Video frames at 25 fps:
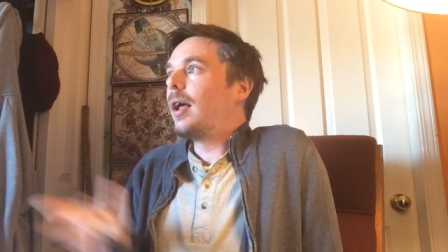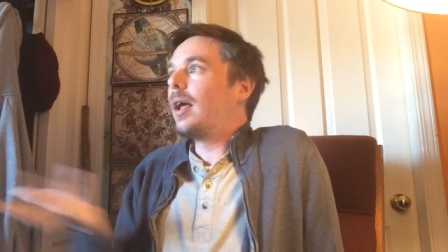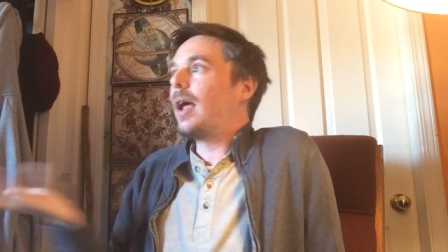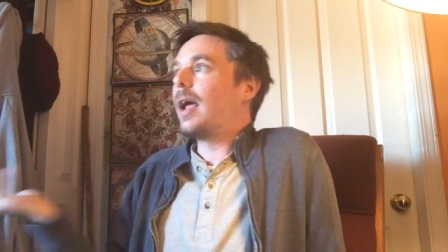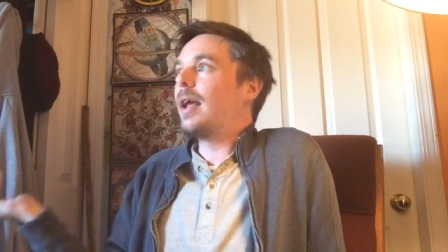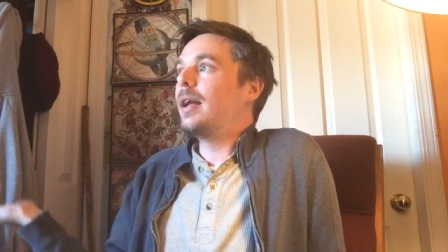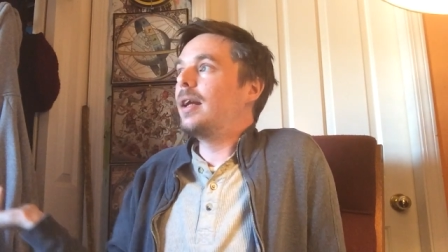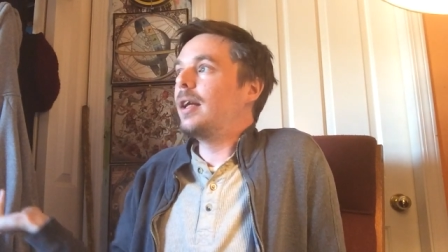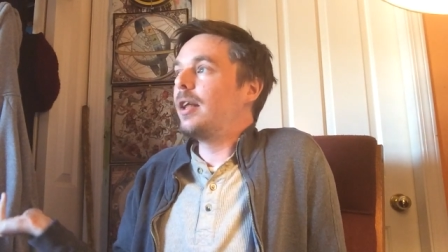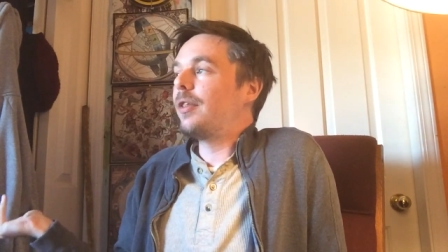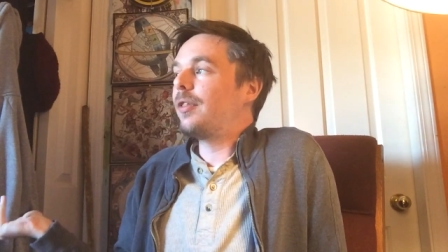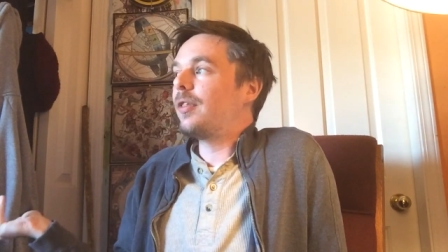
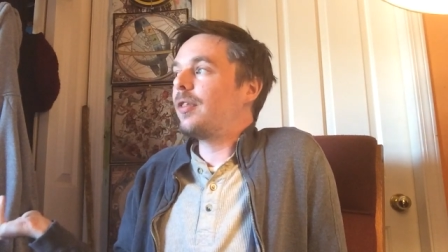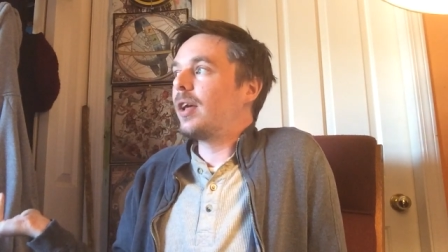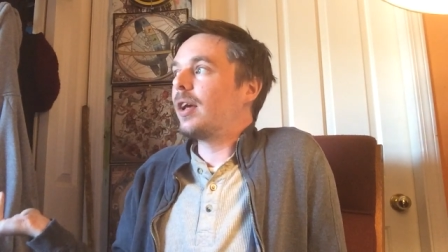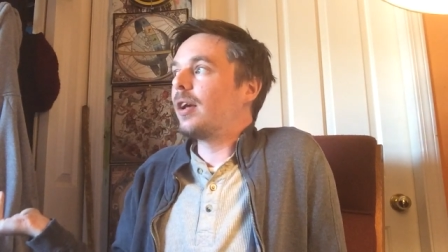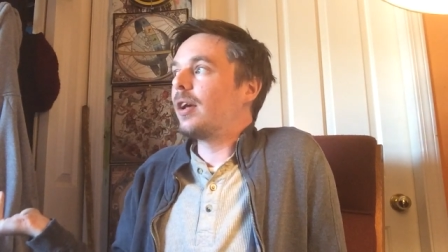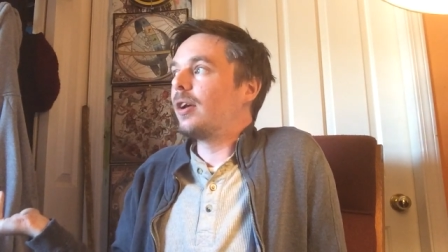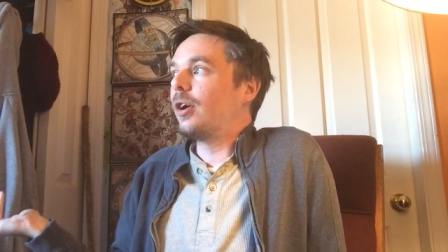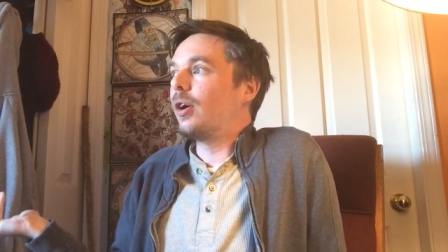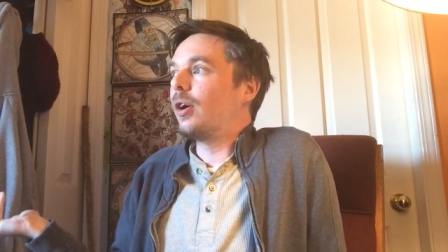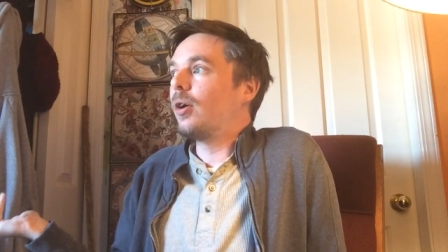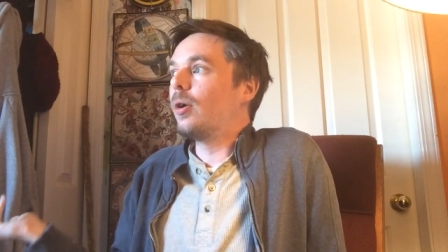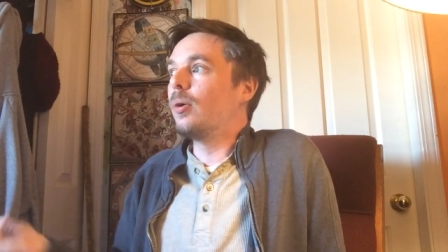
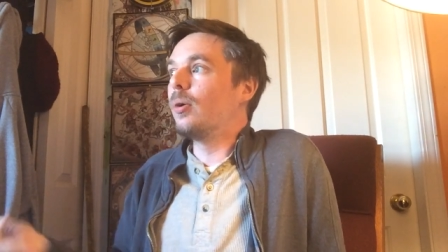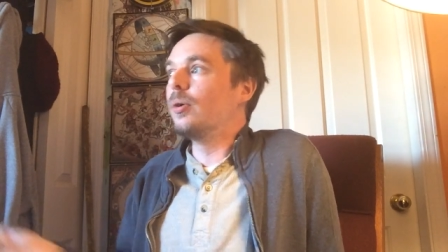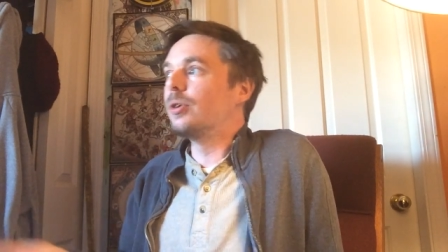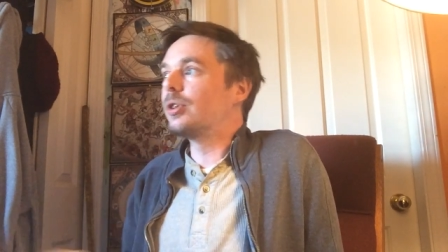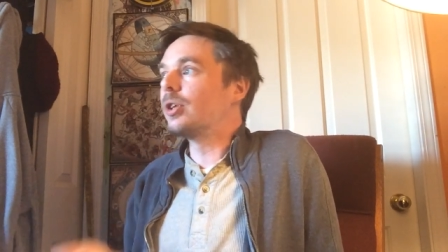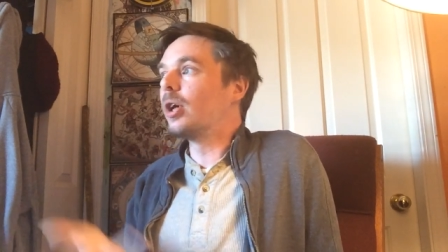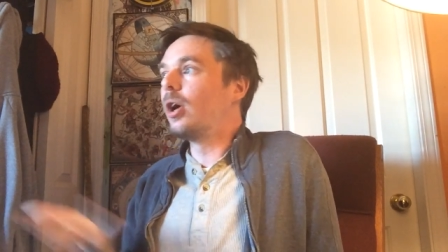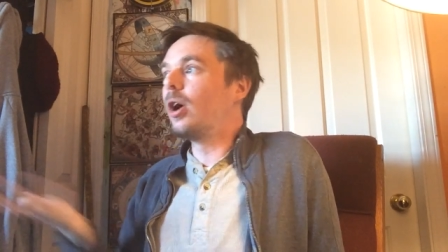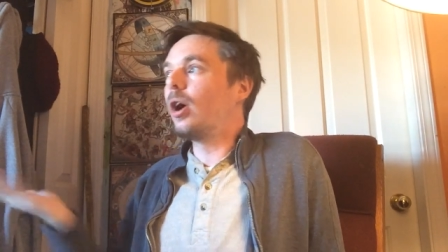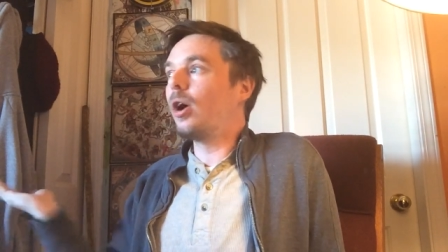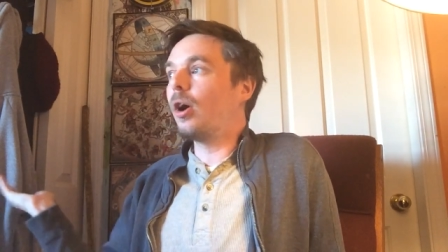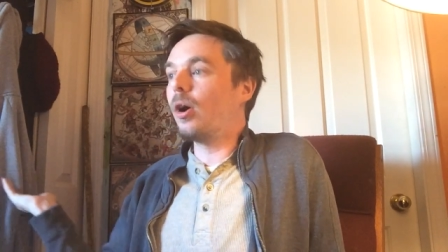anything
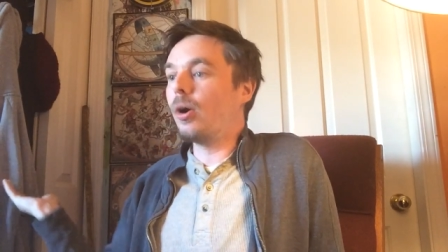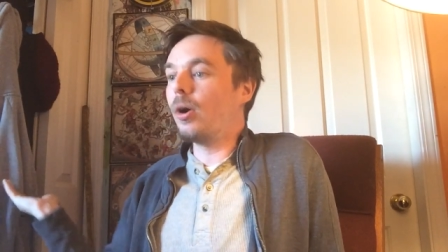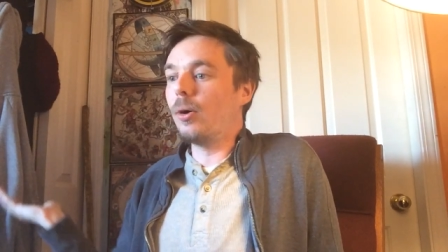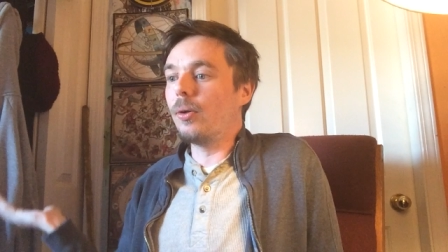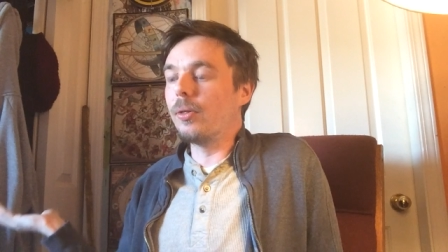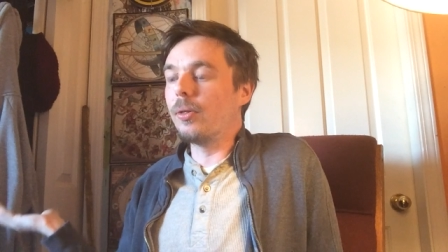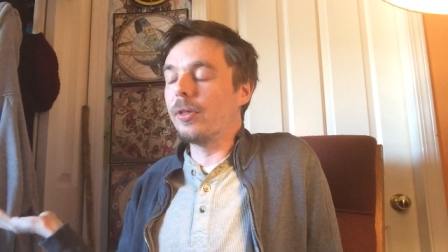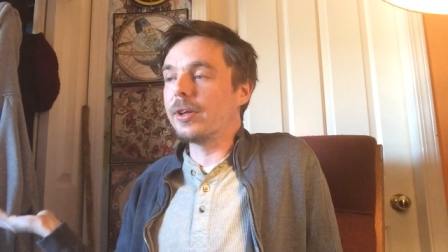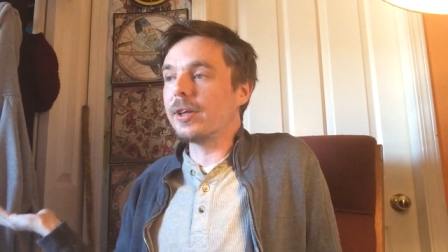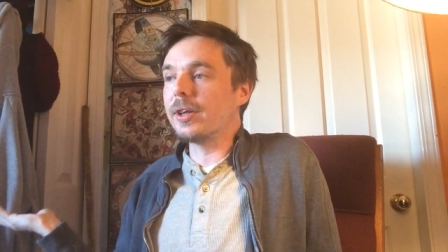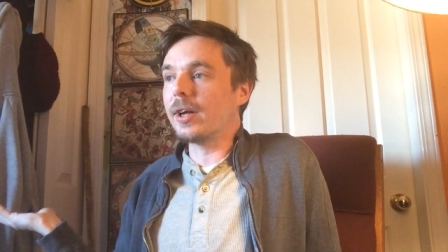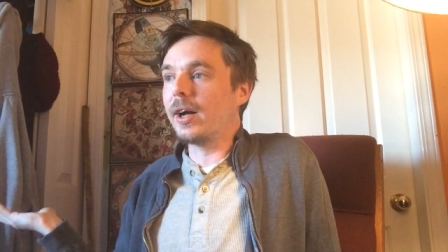goes
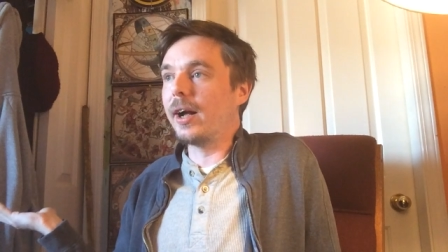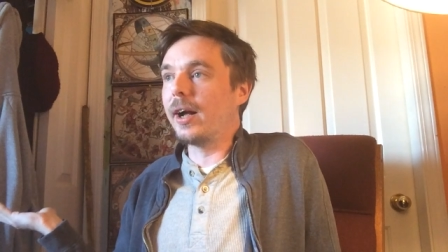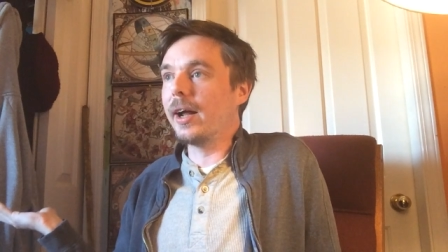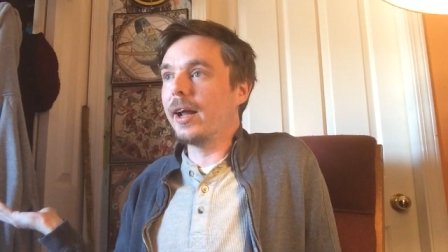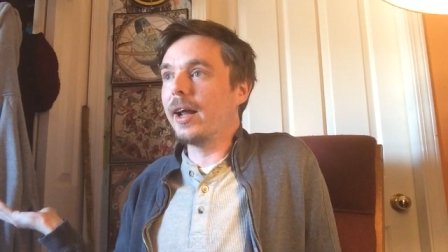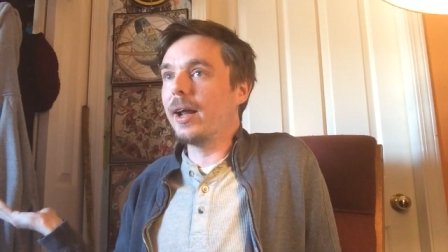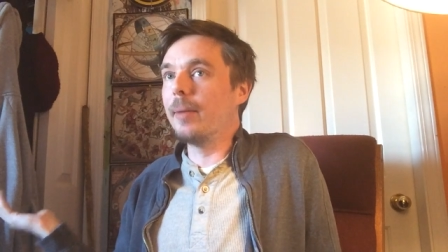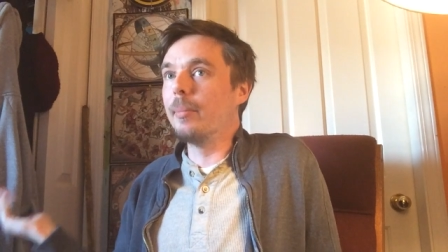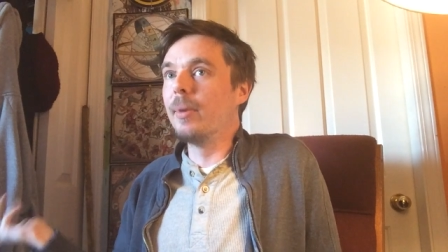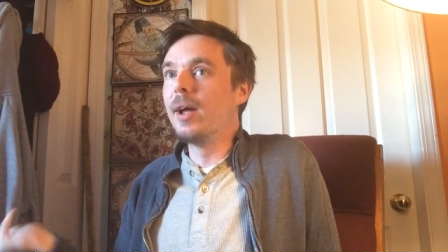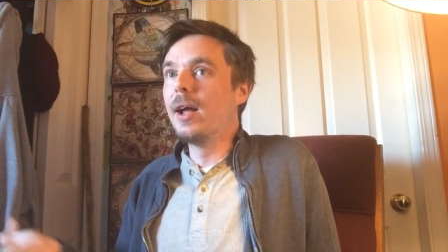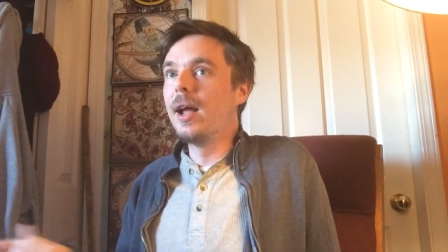all the
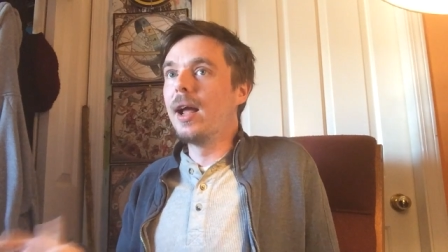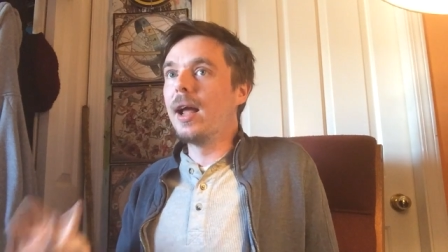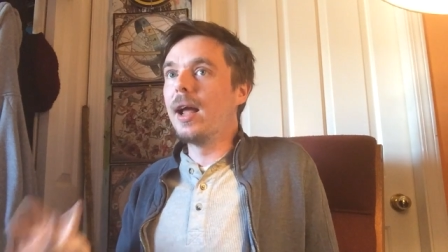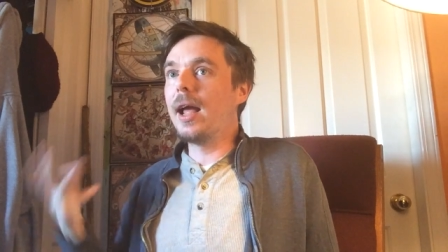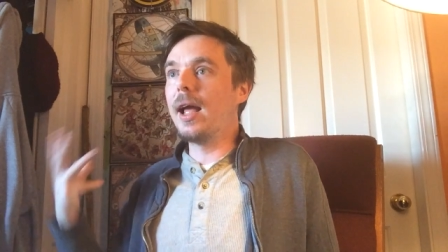time